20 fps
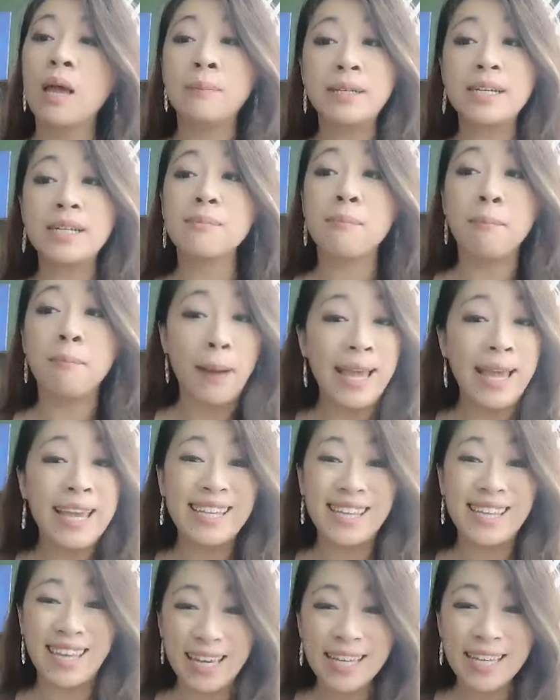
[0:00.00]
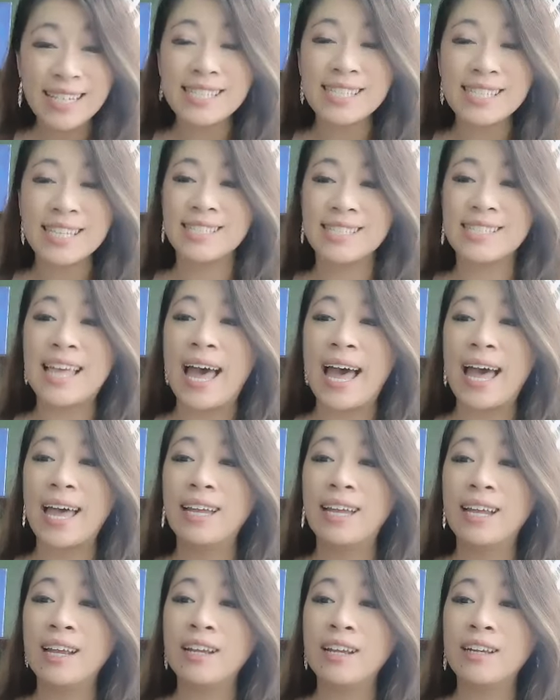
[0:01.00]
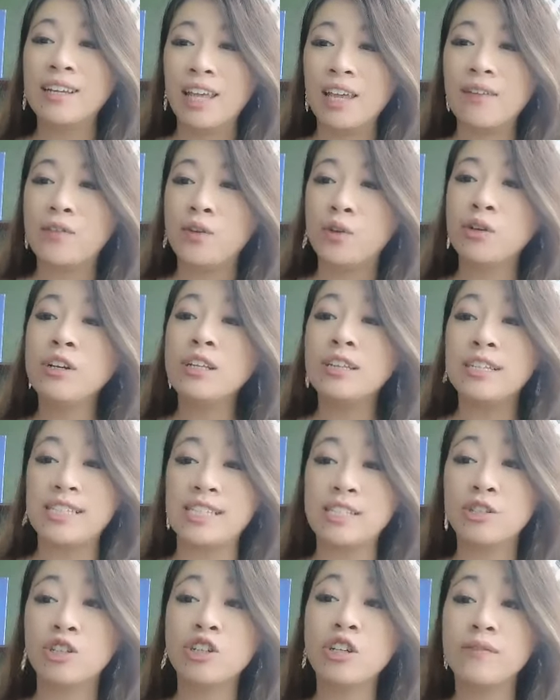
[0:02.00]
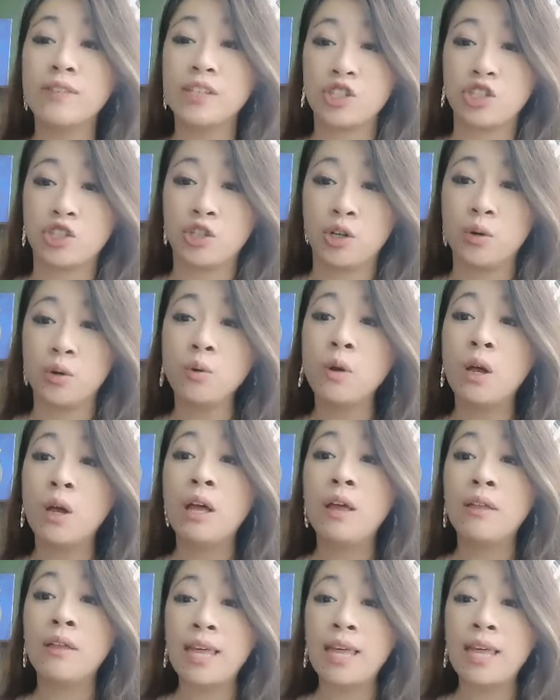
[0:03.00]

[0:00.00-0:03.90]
Because my guess is that if you're a listener of this show,